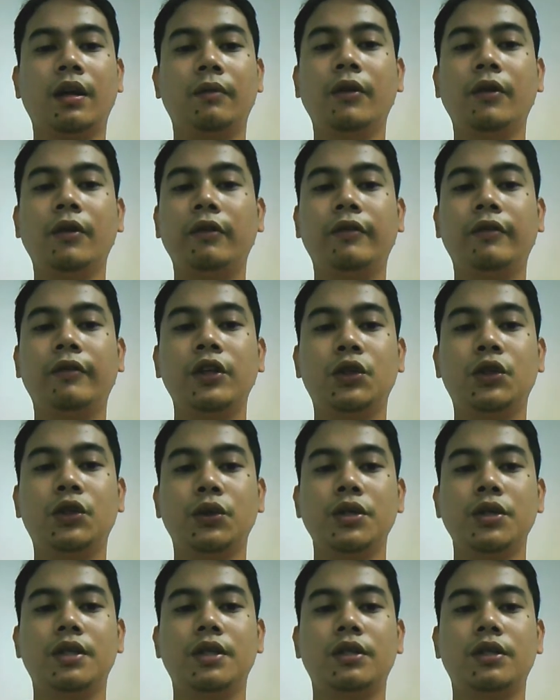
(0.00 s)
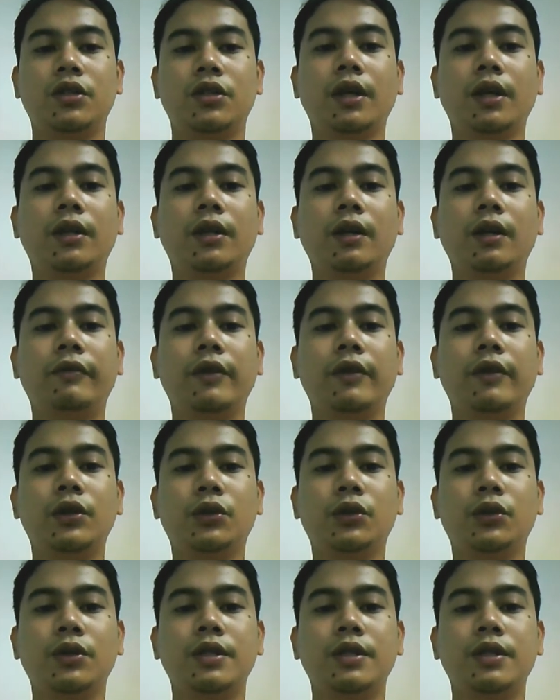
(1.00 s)
More features. General
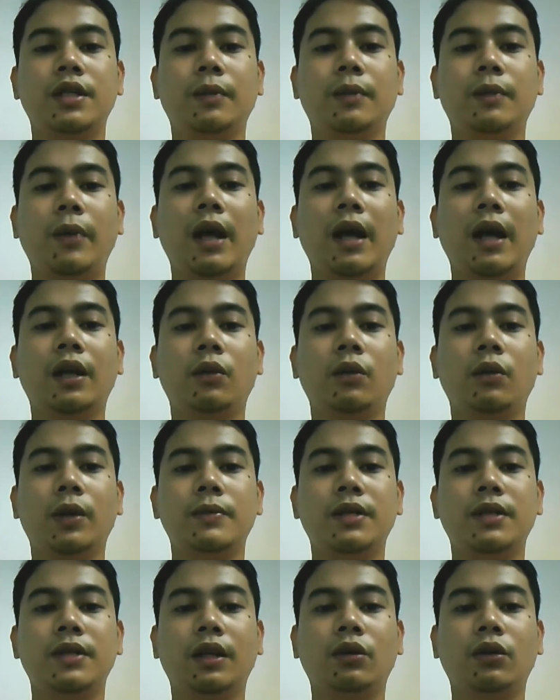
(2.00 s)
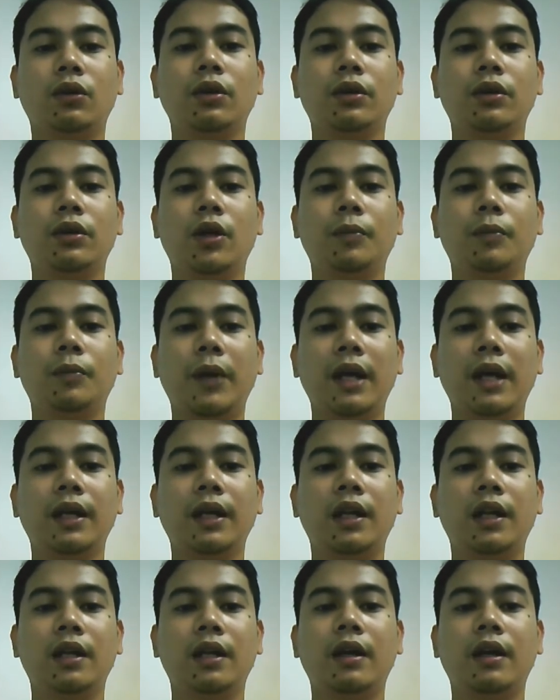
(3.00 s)
features: cPanel website control
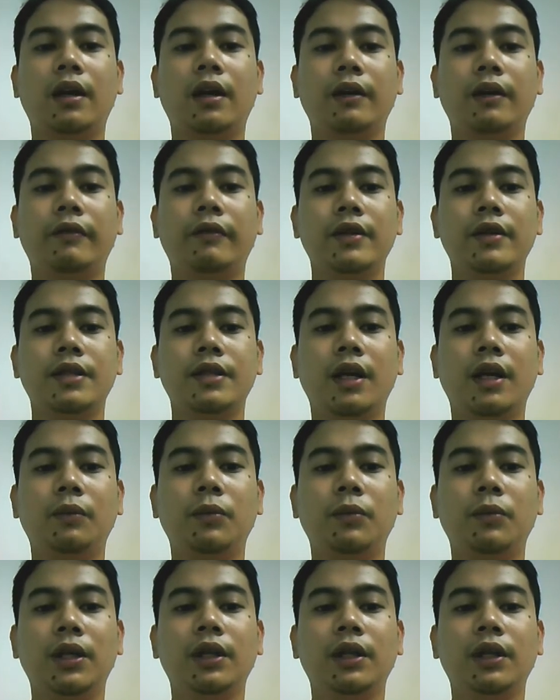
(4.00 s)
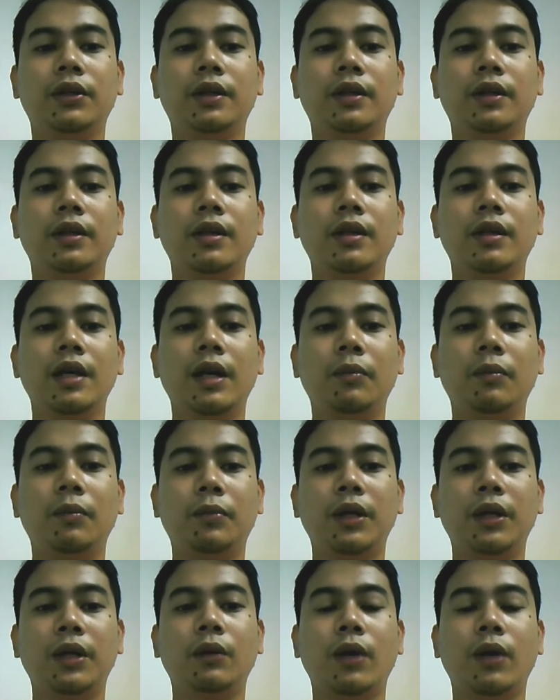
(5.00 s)
panel, RV site builder,
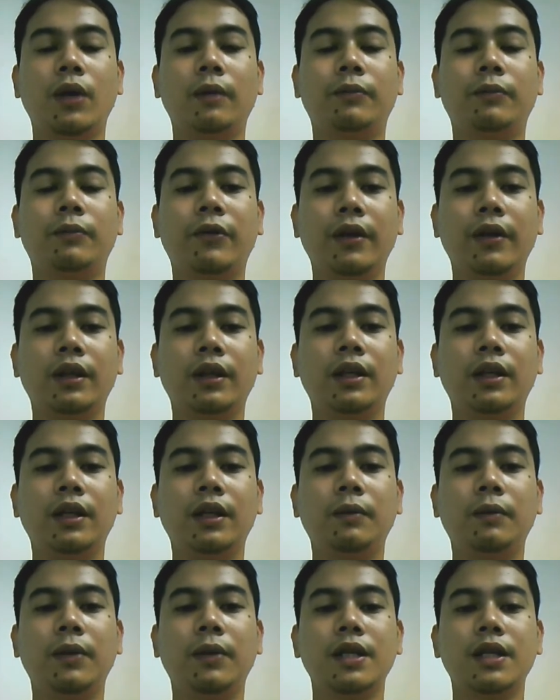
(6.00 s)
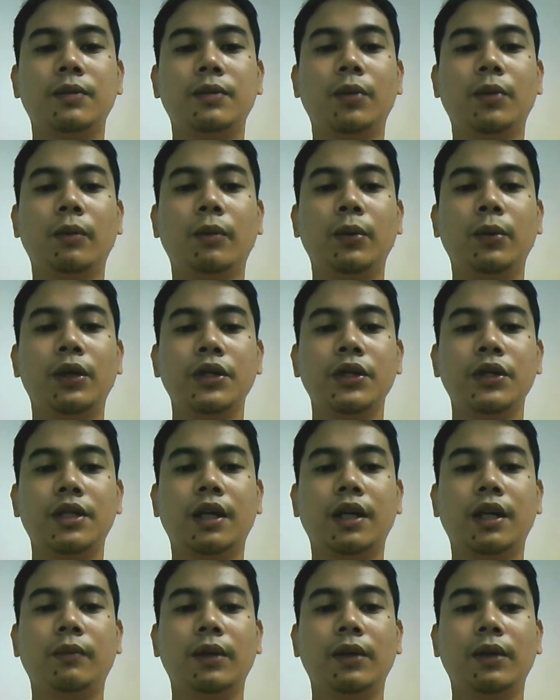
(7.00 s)
P140 plus popular
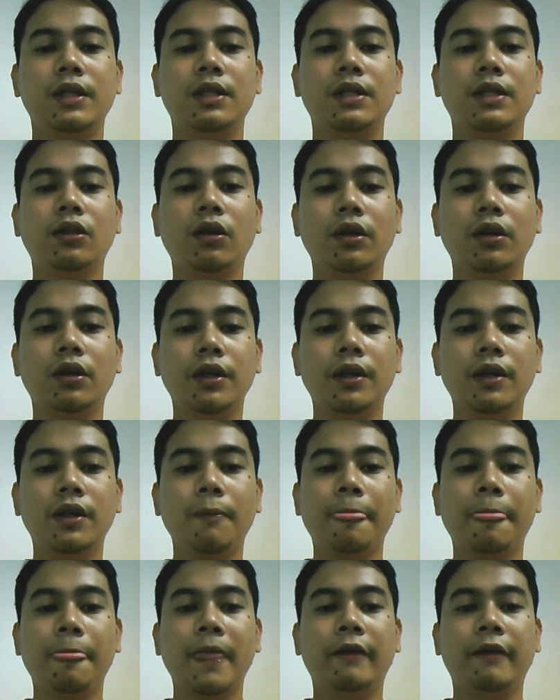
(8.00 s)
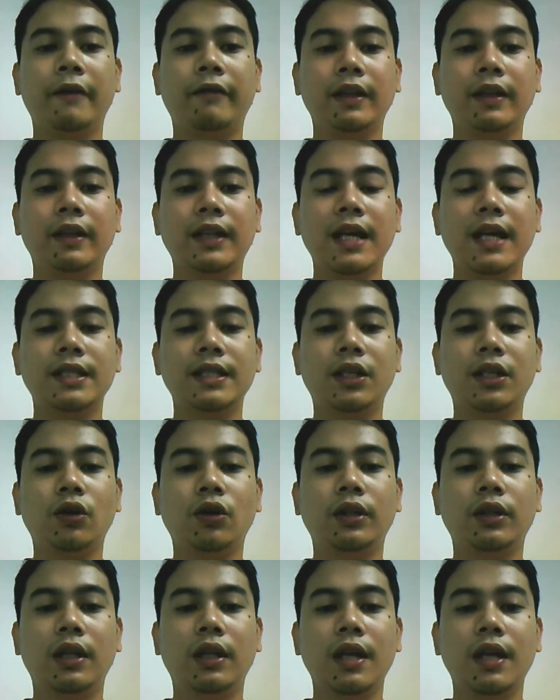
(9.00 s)
script installer,
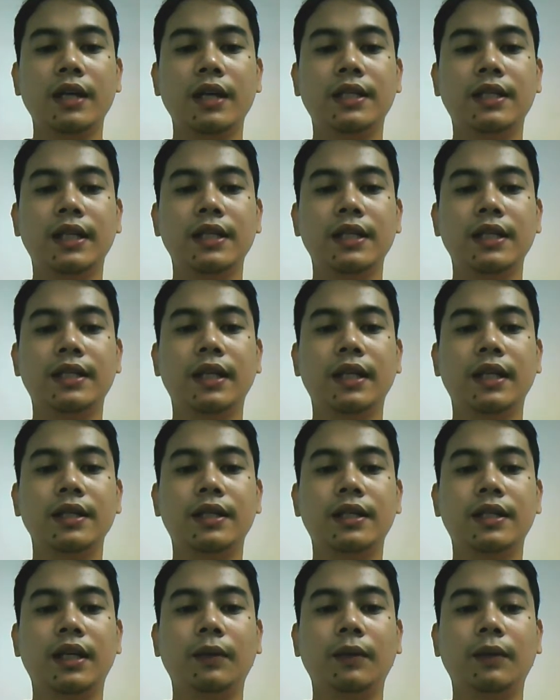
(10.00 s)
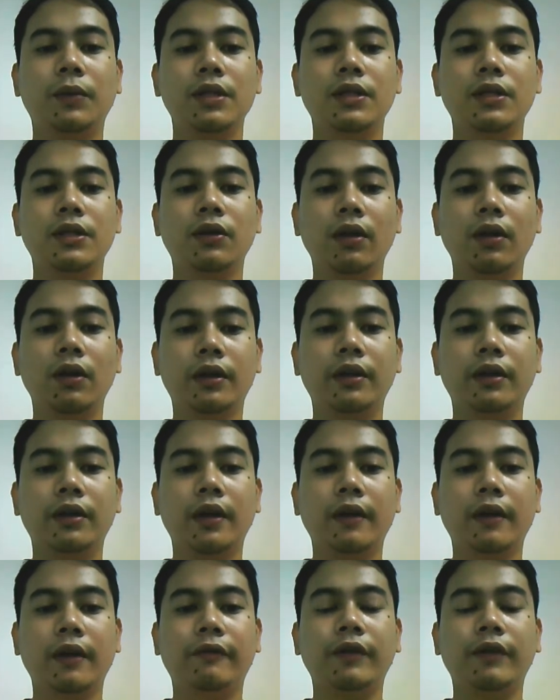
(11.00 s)
Fantastico Deluxe instant script installer,
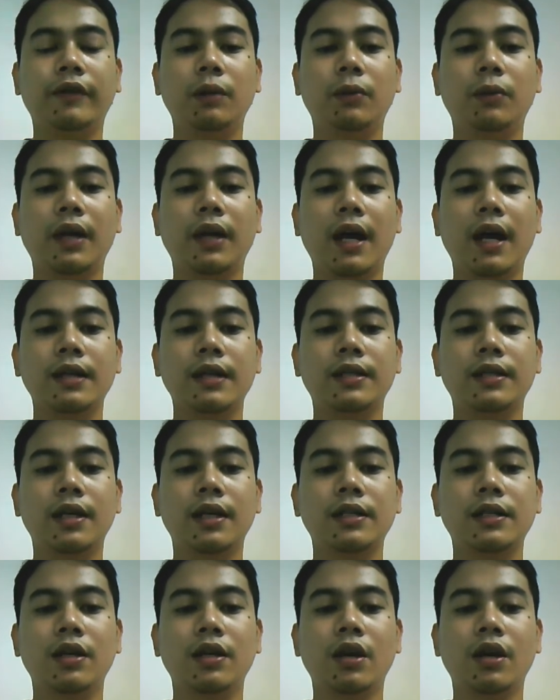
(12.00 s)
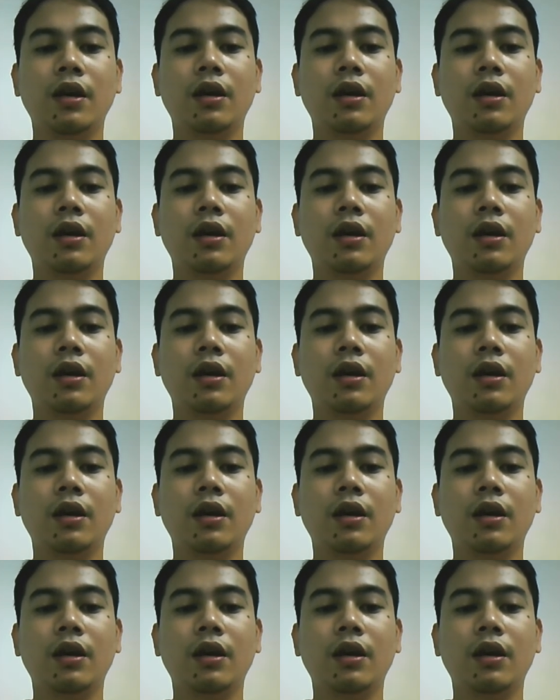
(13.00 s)
FTP access,